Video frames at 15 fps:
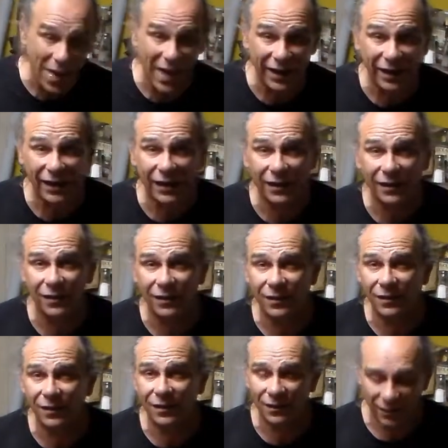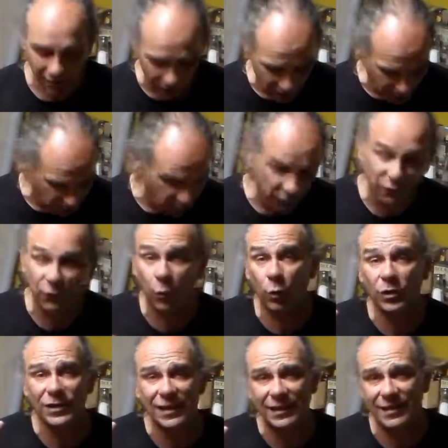many
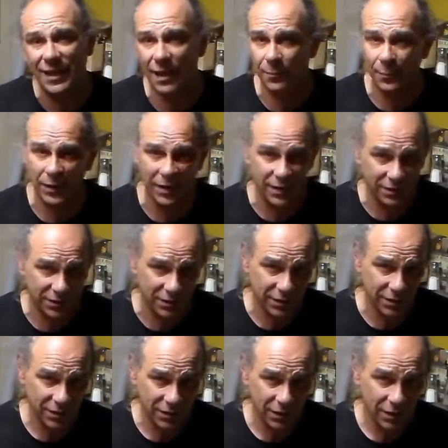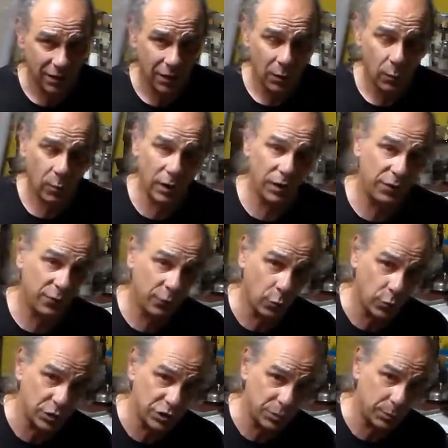4 D10 pins with
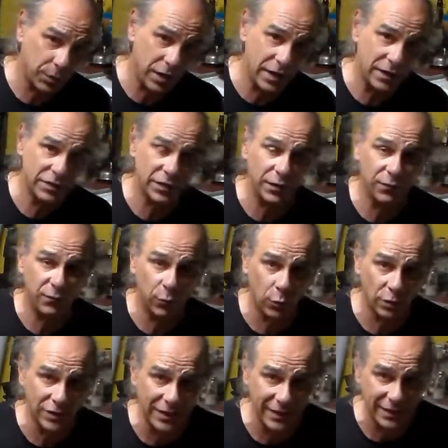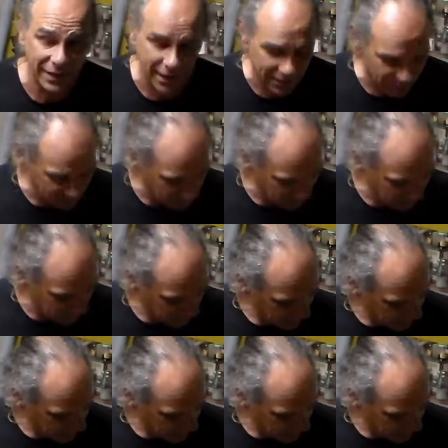4 springs and 4 D10s.